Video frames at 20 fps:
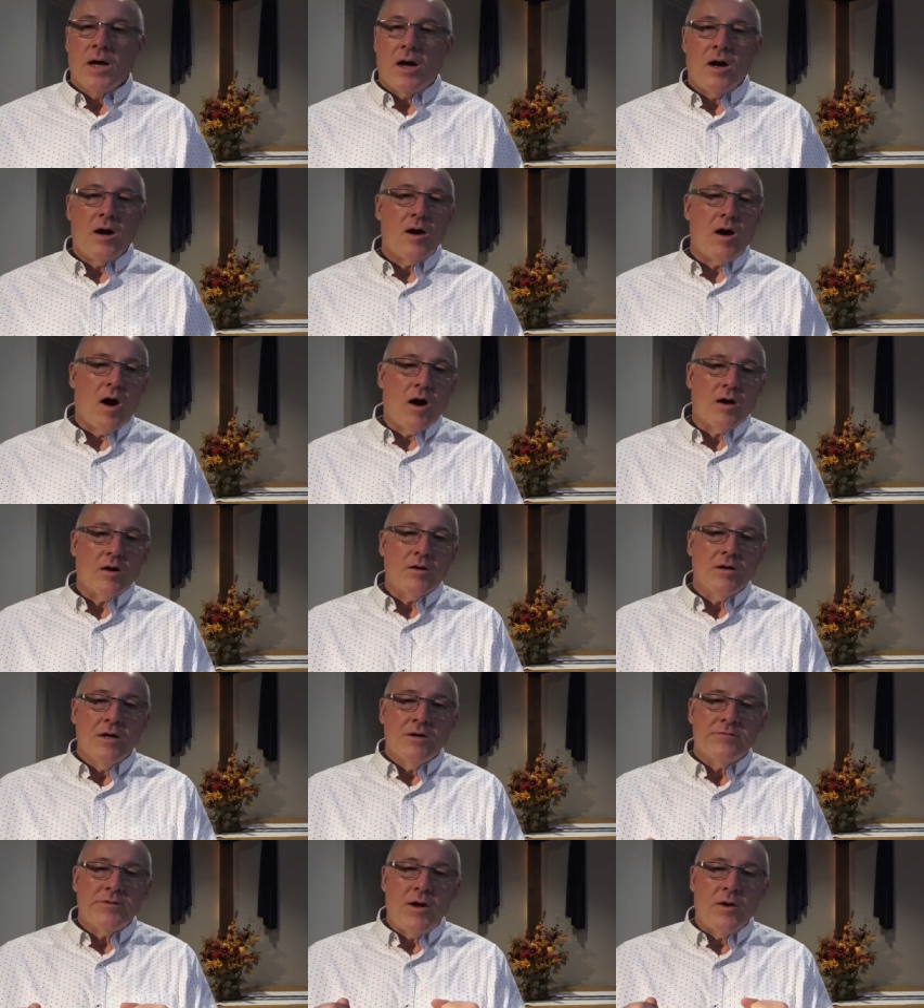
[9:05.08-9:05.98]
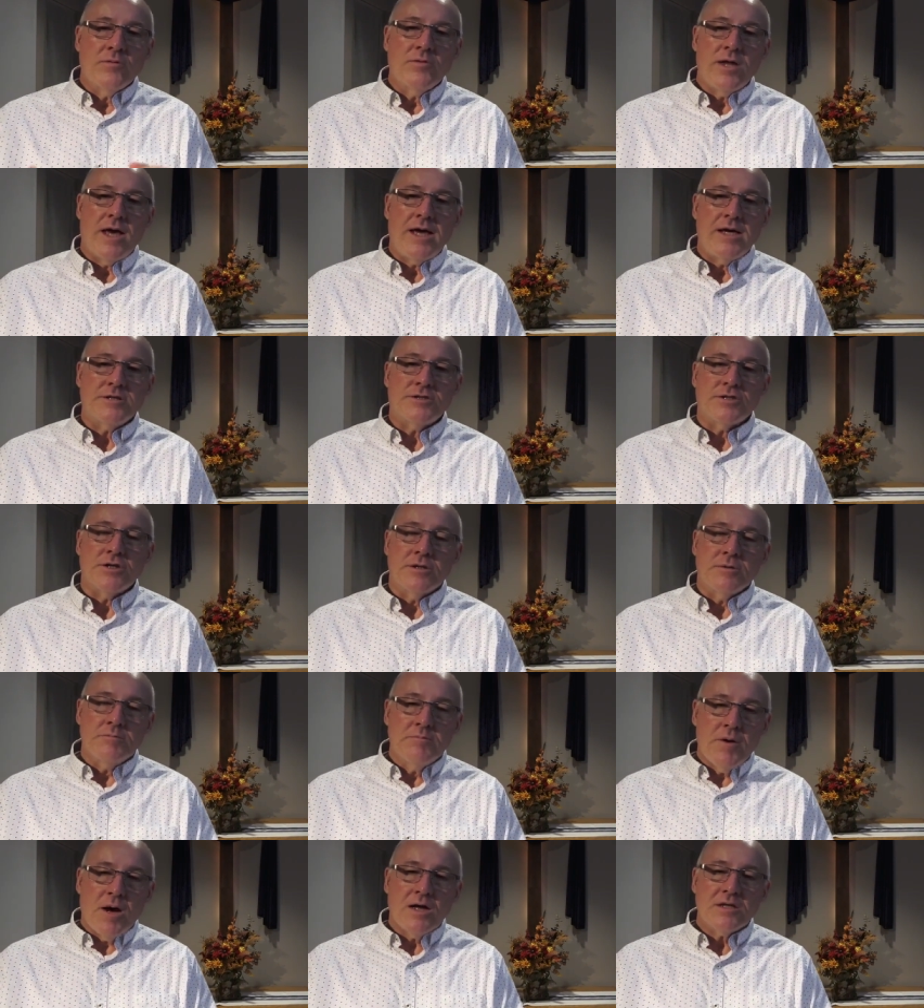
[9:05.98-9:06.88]
Our
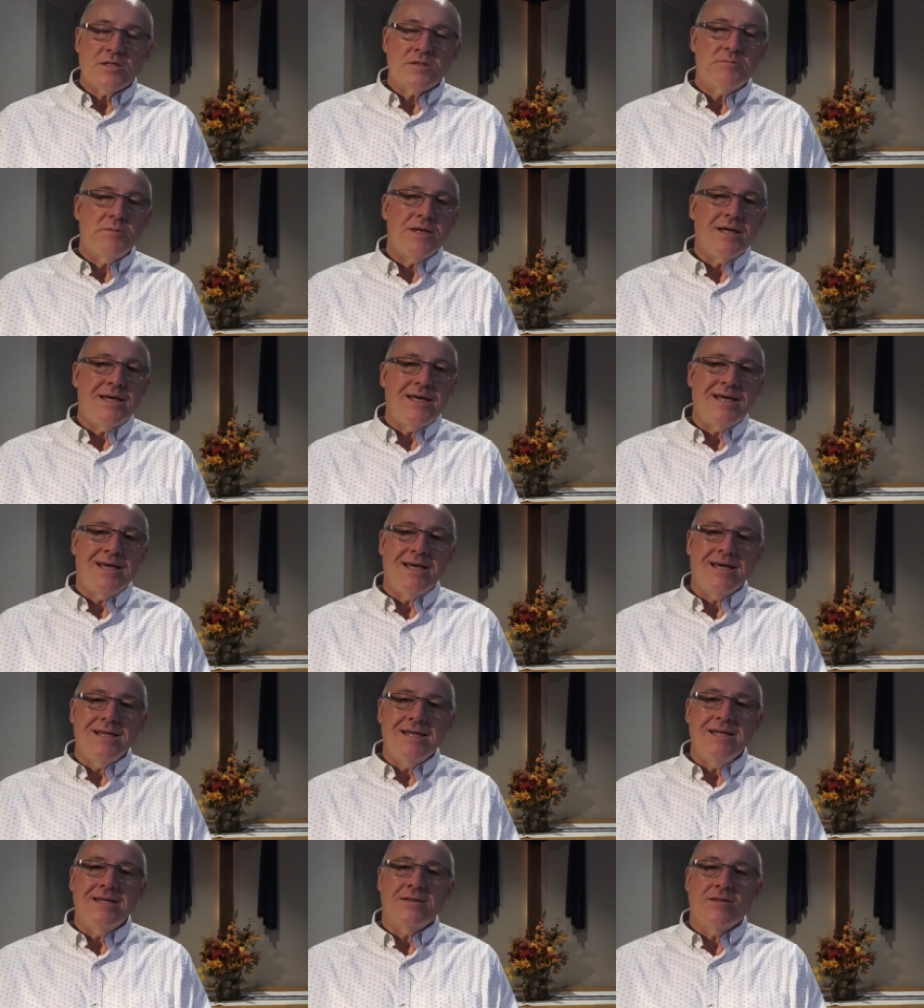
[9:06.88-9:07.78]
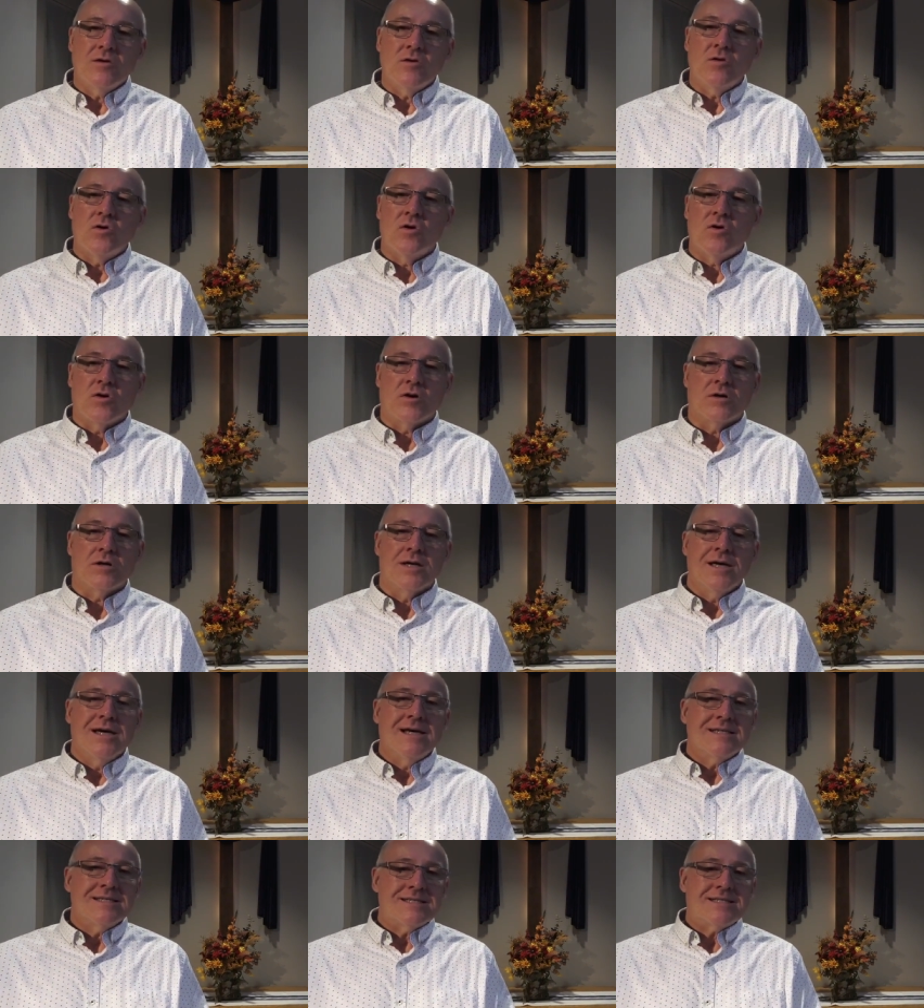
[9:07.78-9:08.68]
foundation must be in the
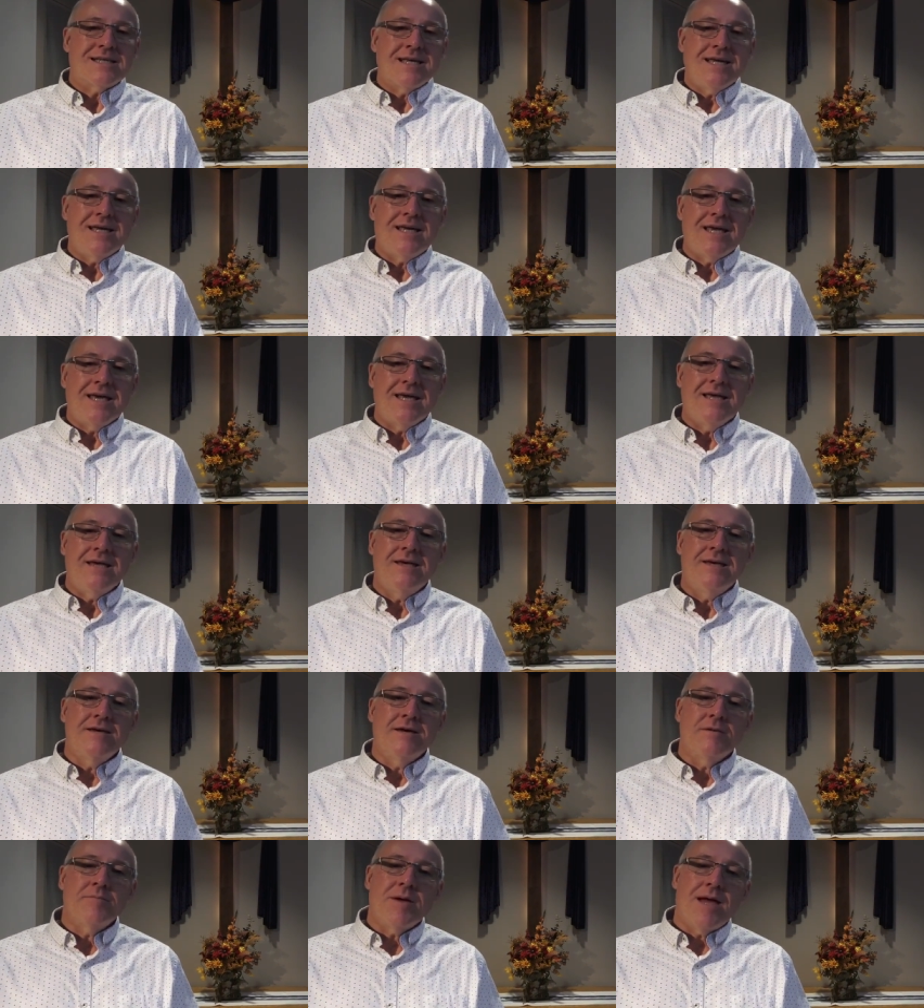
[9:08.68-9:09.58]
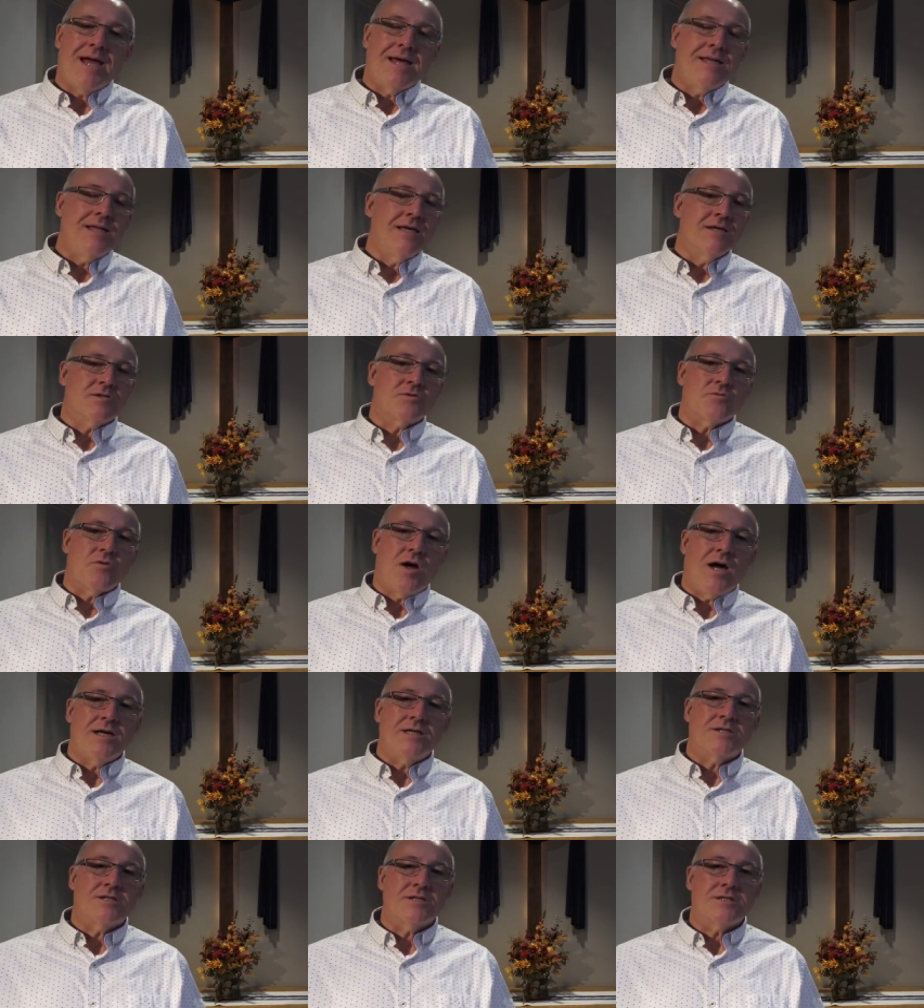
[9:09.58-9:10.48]
Lord, seeking Him and His
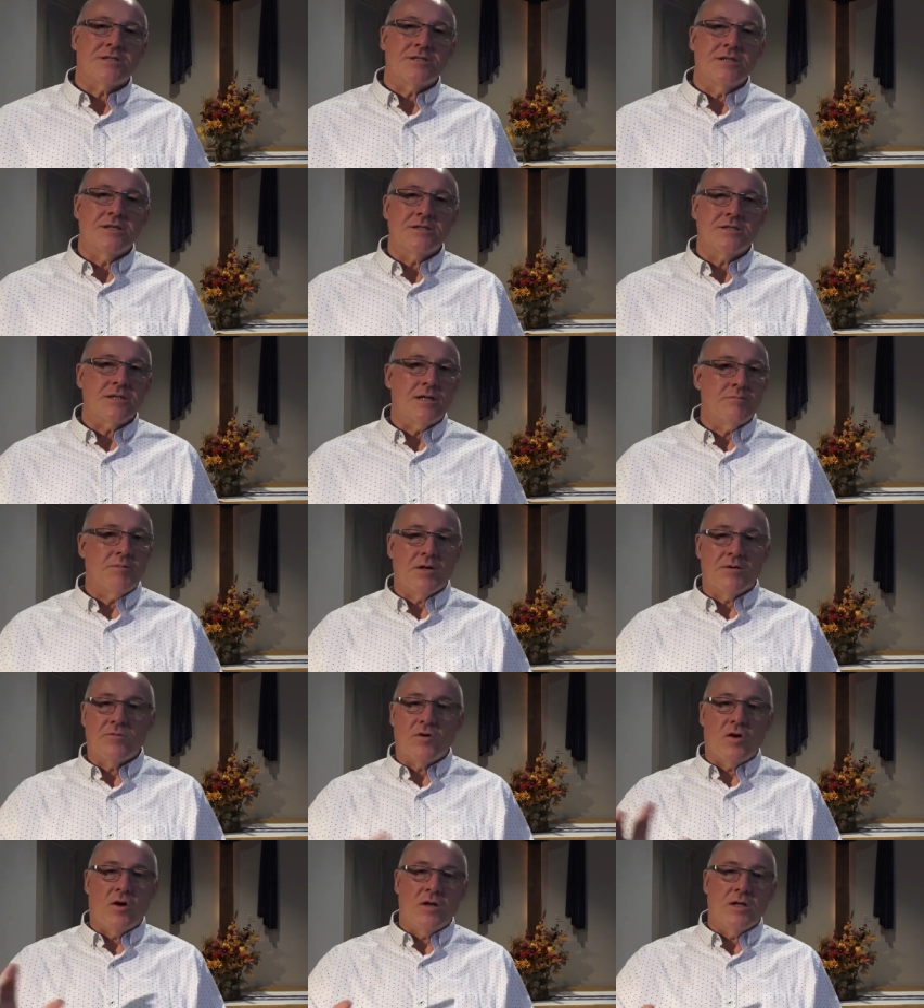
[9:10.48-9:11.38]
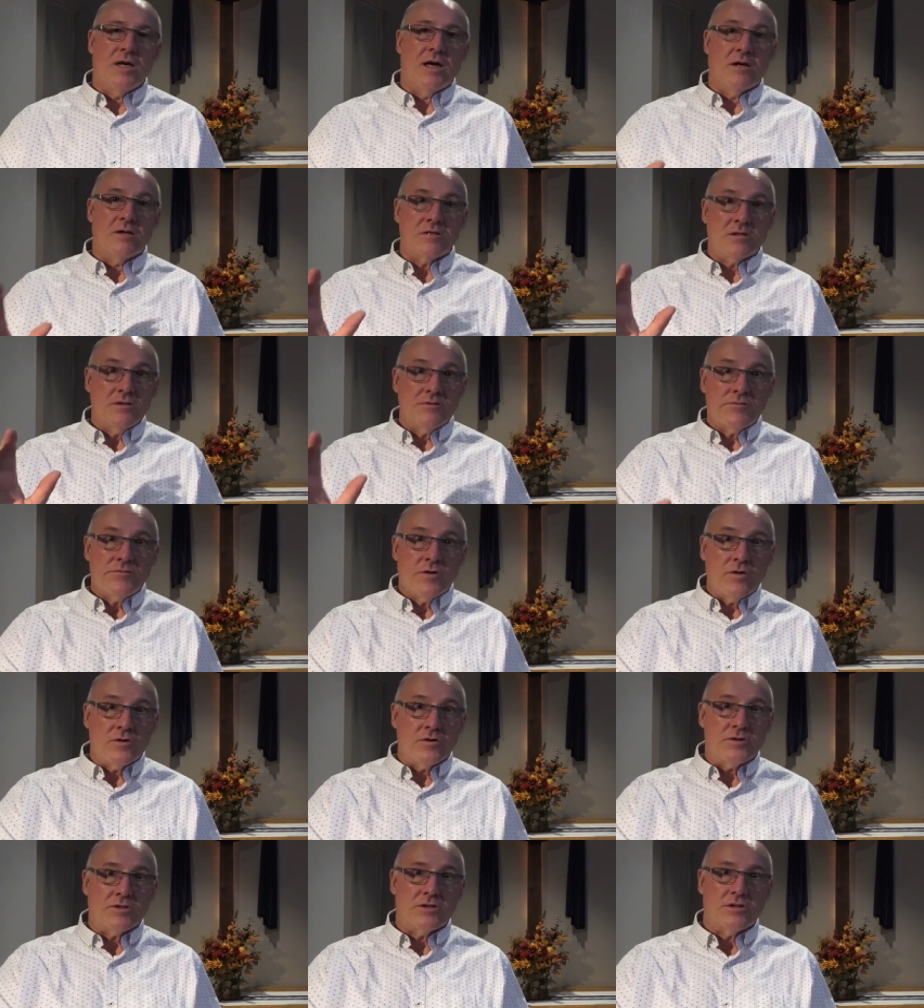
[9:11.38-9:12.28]
righteousness above all else,
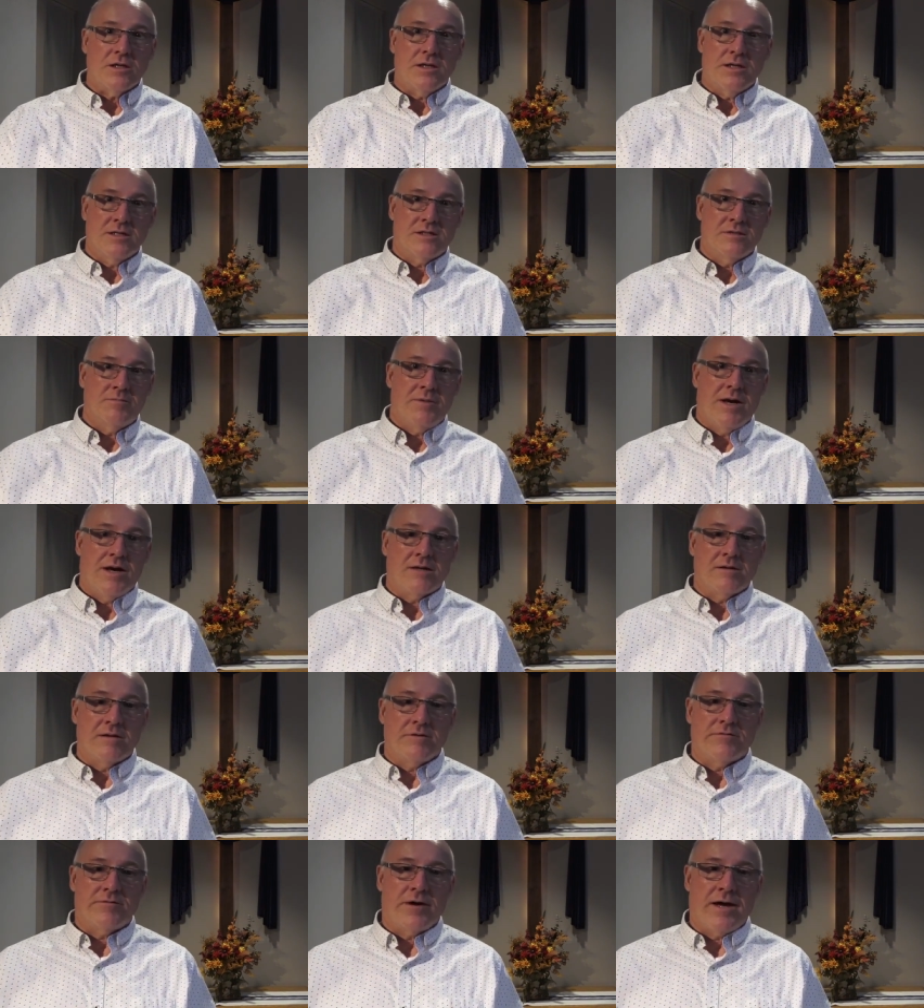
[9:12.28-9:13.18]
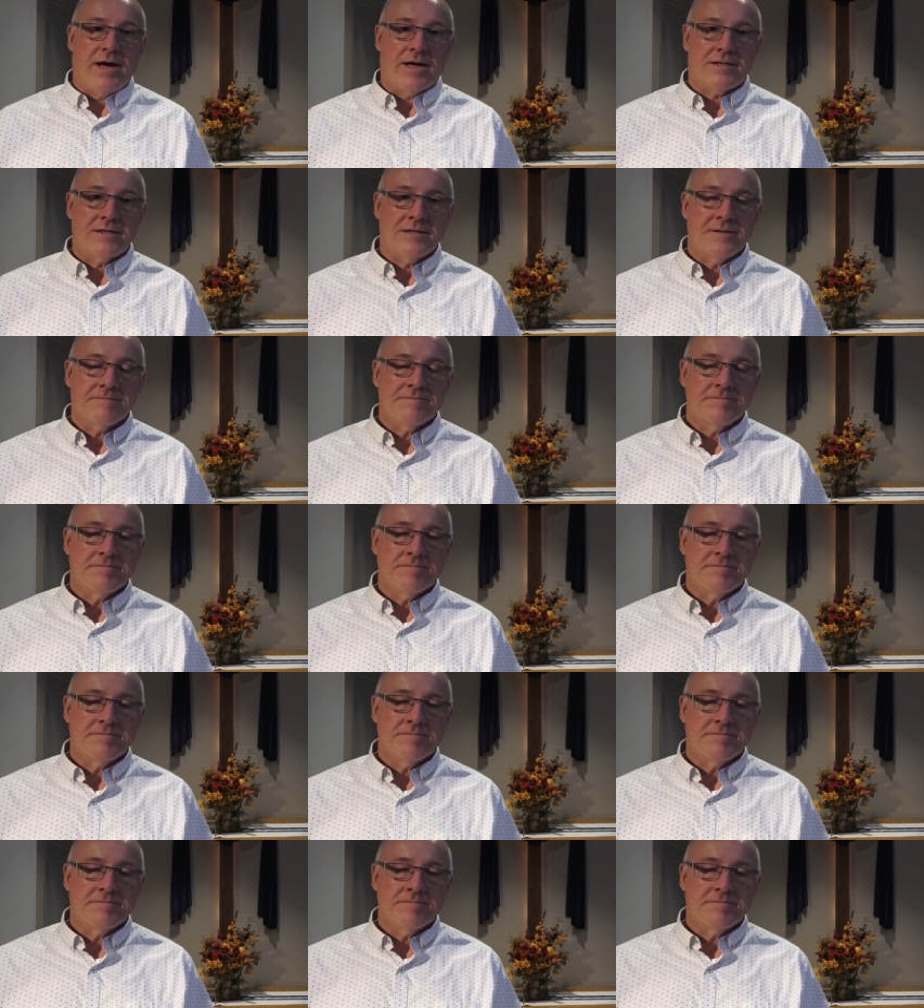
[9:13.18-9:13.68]
first, as a matter of fact